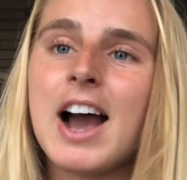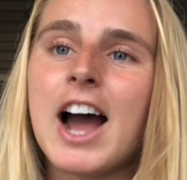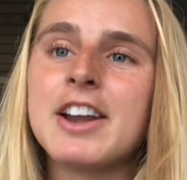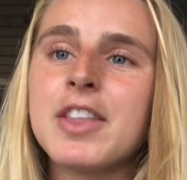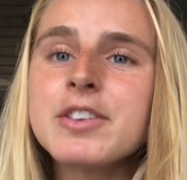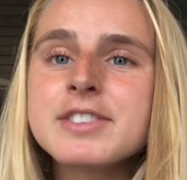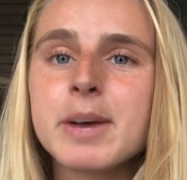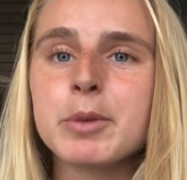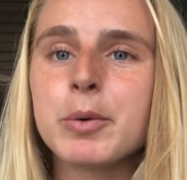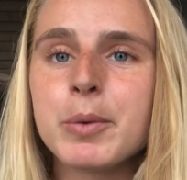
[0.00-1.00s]
Another
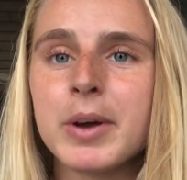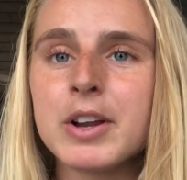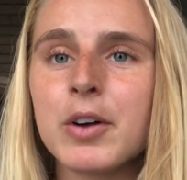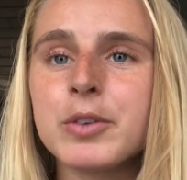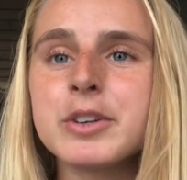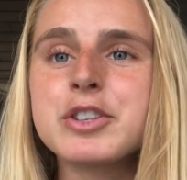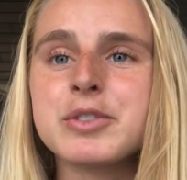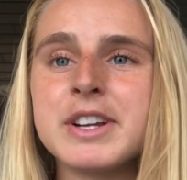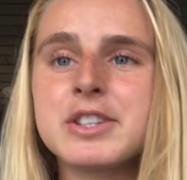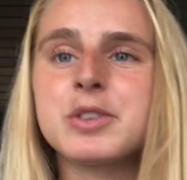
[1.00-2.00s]
summer, we went on a
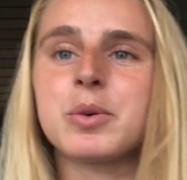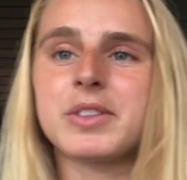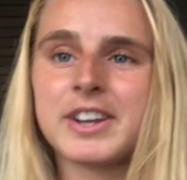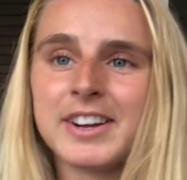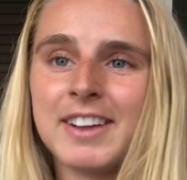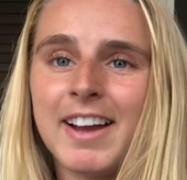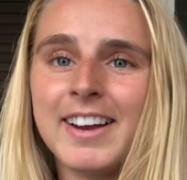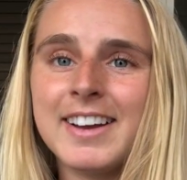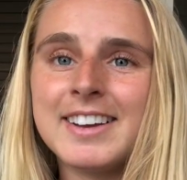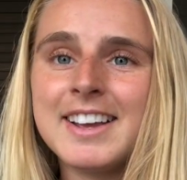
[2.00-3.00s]
retreat to North
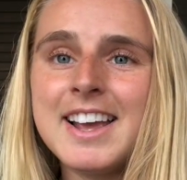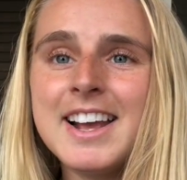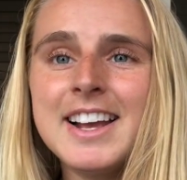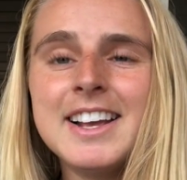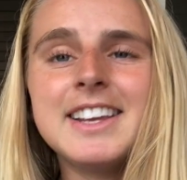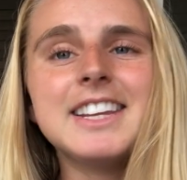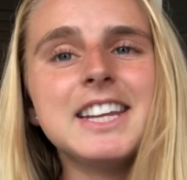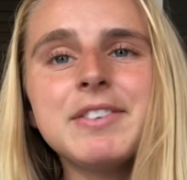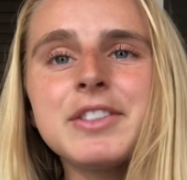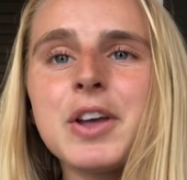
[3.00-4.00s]
Carolina.
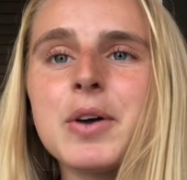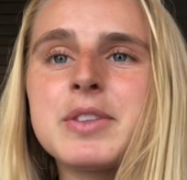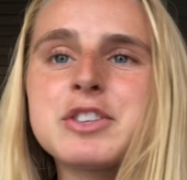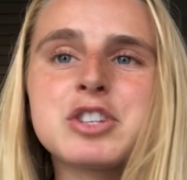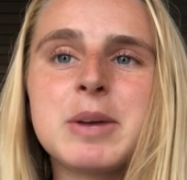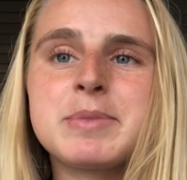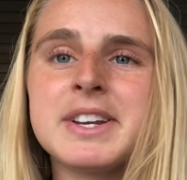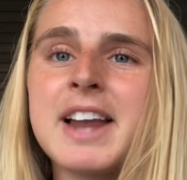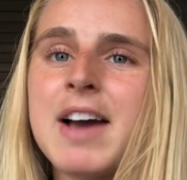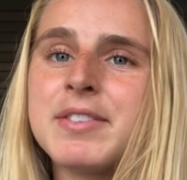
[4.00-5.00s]
Even though this trip
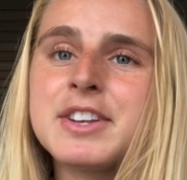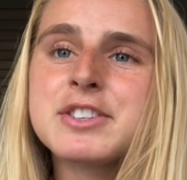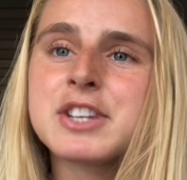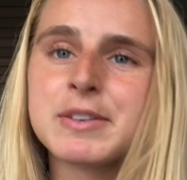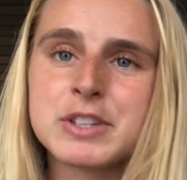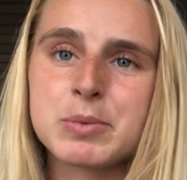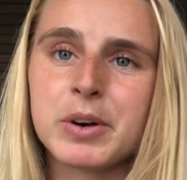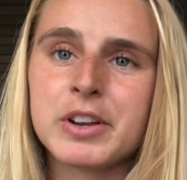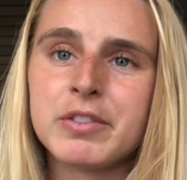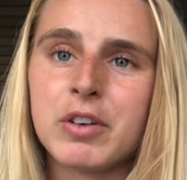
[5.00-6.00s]
didn't have any service
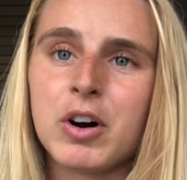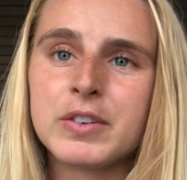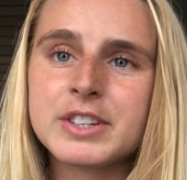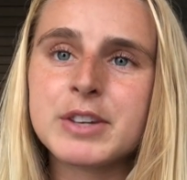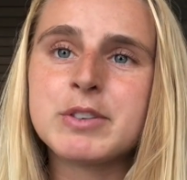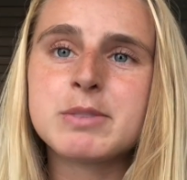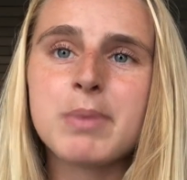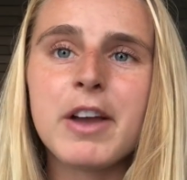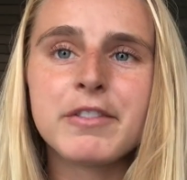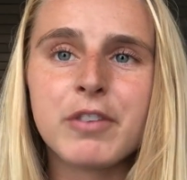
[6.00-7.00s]
work involved, it was
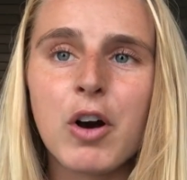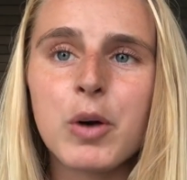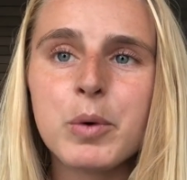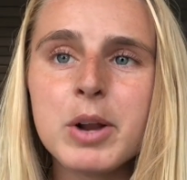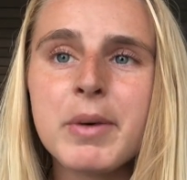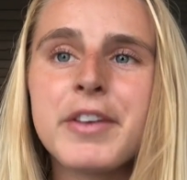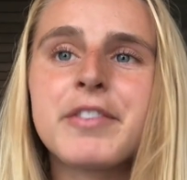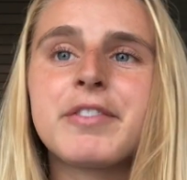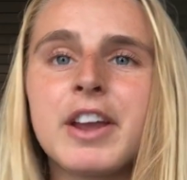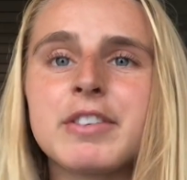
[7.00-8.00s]
by far one of my
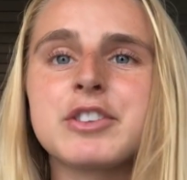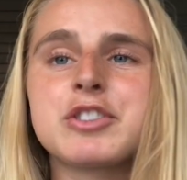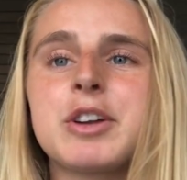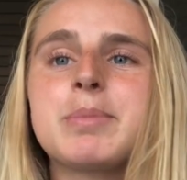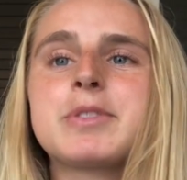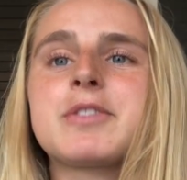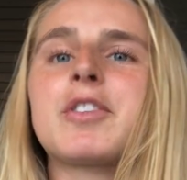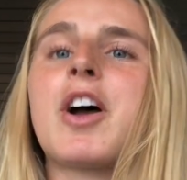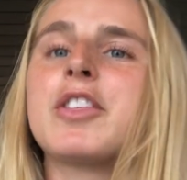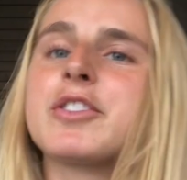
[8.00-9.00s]
favorite trips
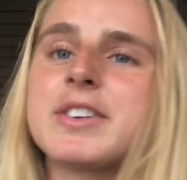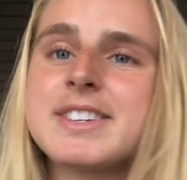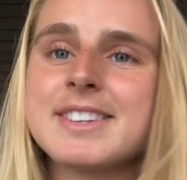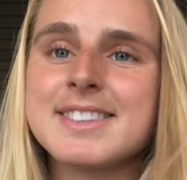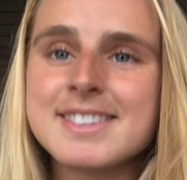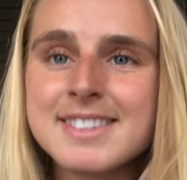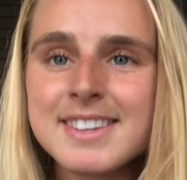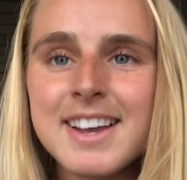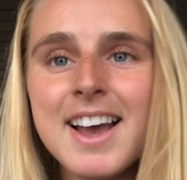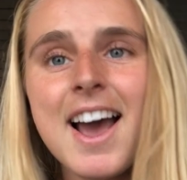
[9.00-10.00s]
for other reasons.
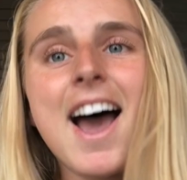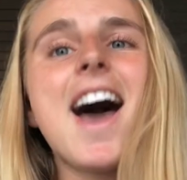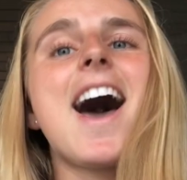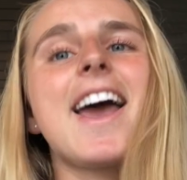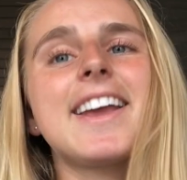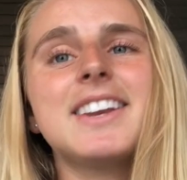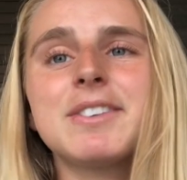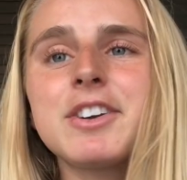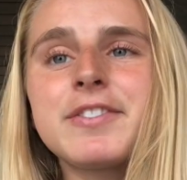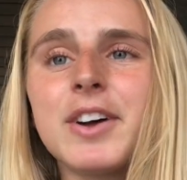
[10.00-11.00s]
I had
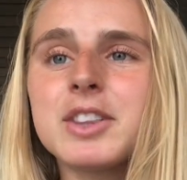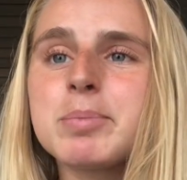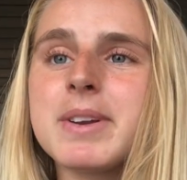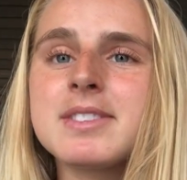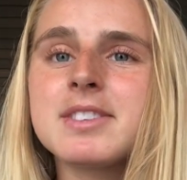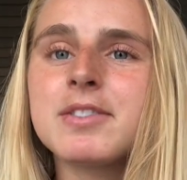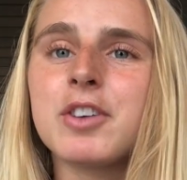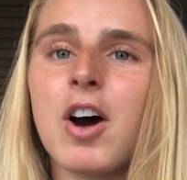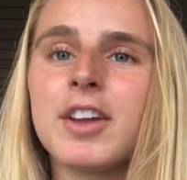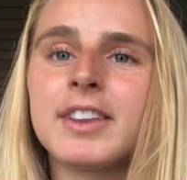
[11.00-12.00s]
never felt the presence of
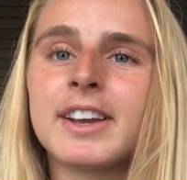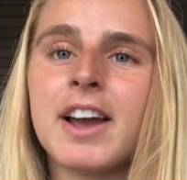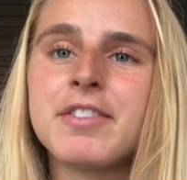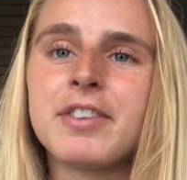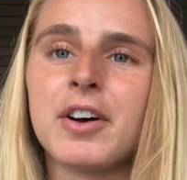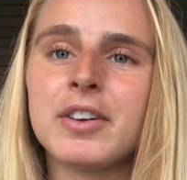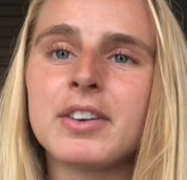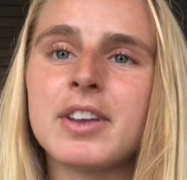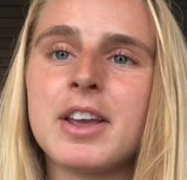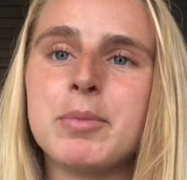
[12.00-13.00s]
God like I felt
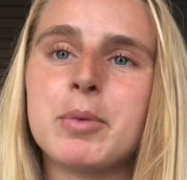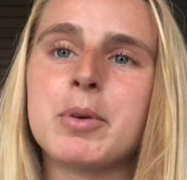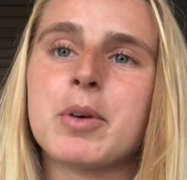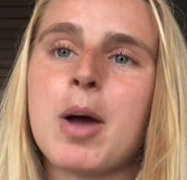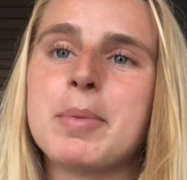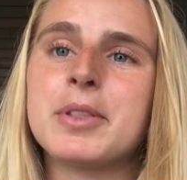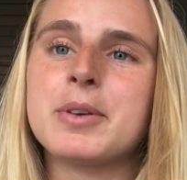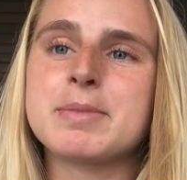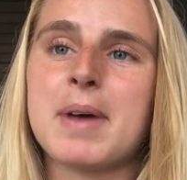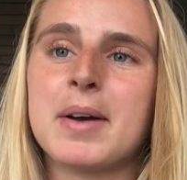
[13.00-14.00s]
him when we were up in
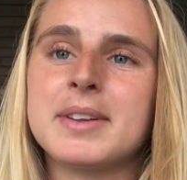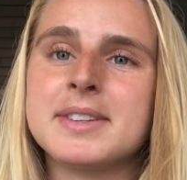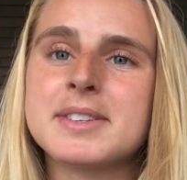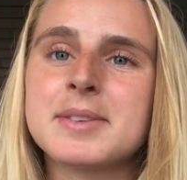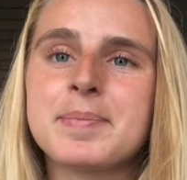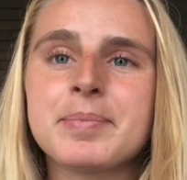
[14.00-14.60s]
those mountains.